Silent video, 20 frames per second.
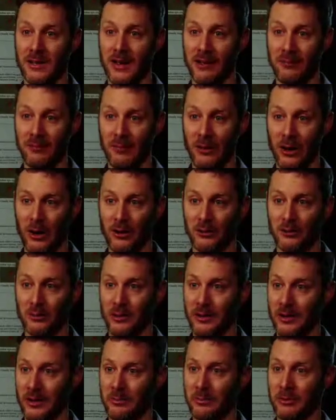to get involved
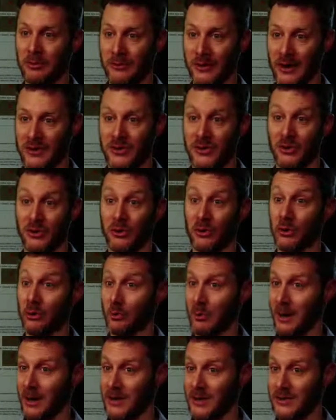with a professor who
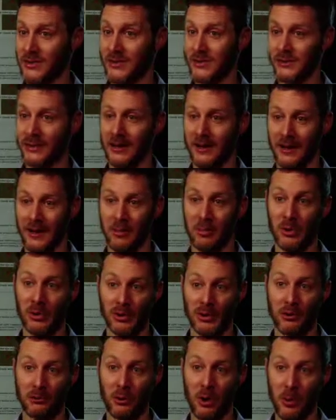was
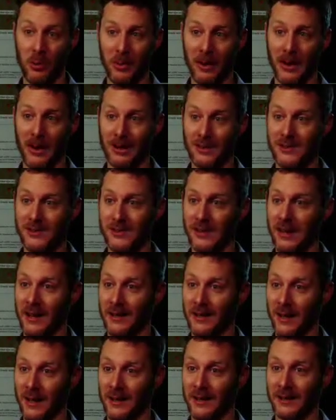building robots, and
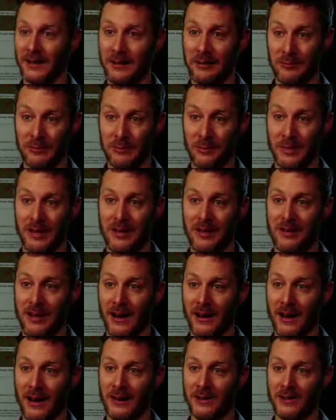luckily for me,
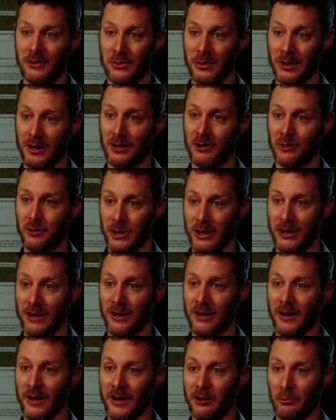that led to a
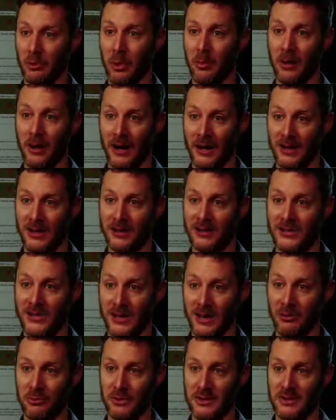career in robotics
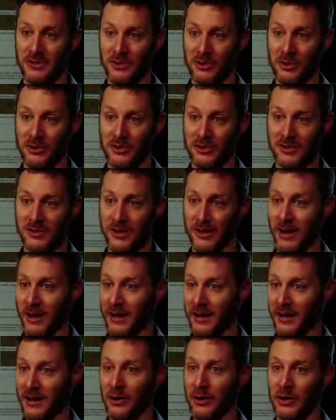and research uh,
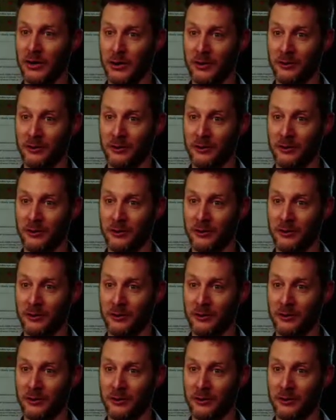here at